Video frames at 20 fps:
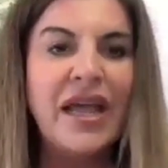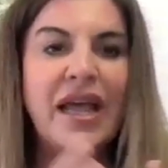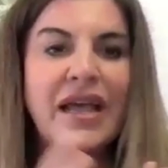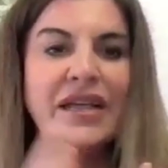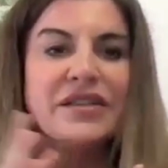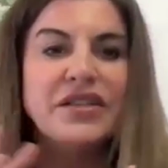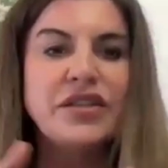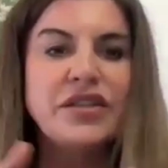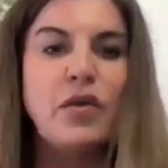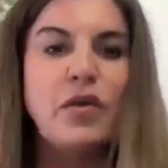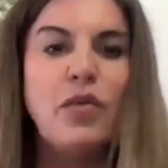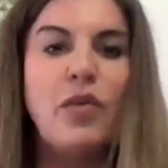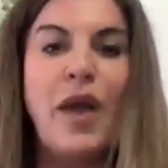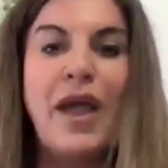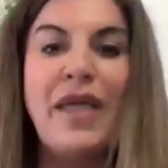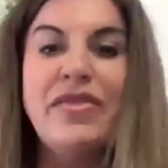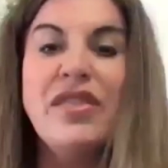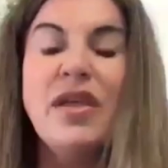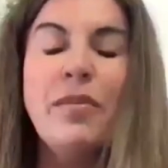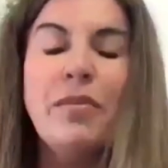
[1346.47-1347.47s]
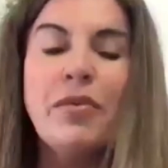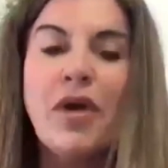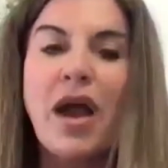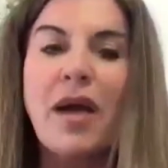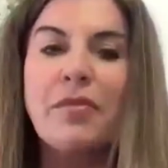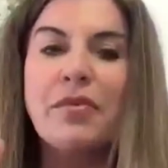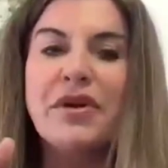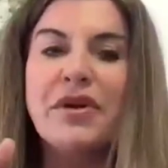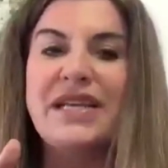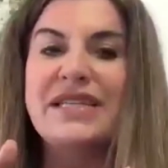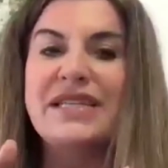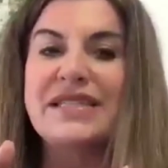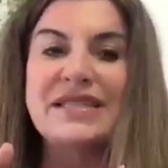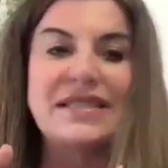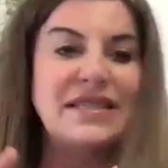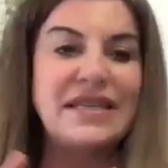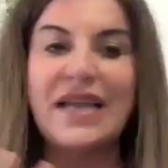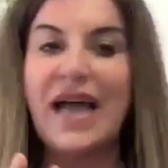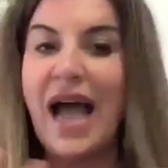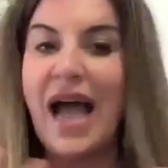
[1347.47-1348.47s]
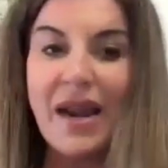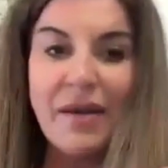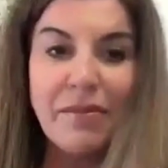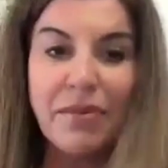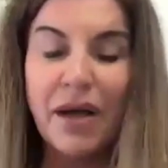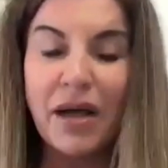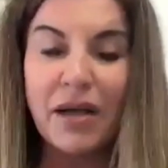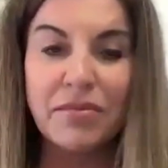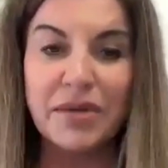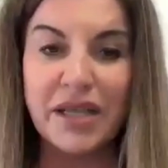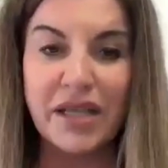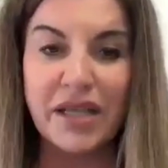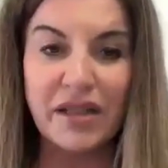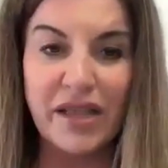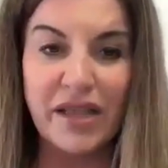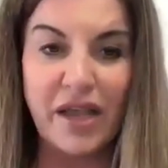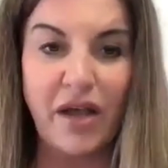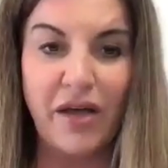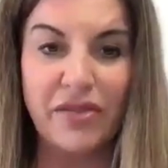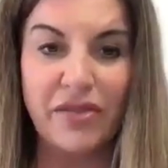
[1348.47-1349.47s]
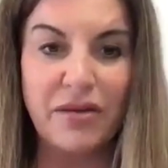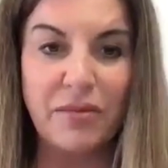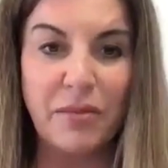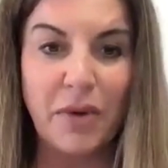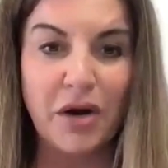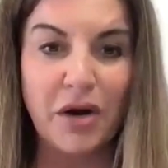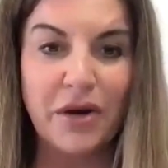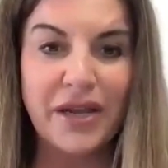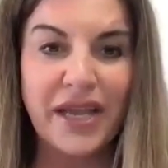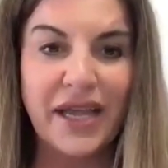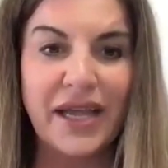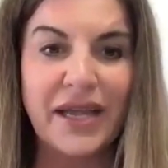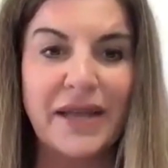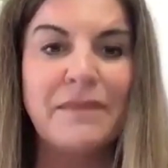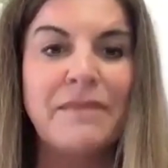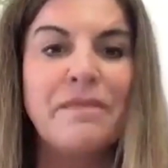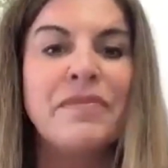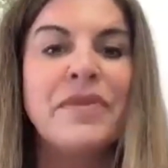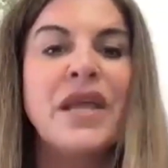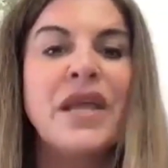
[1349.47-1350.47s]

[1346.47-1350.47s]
And so when the property is not publicly on the market,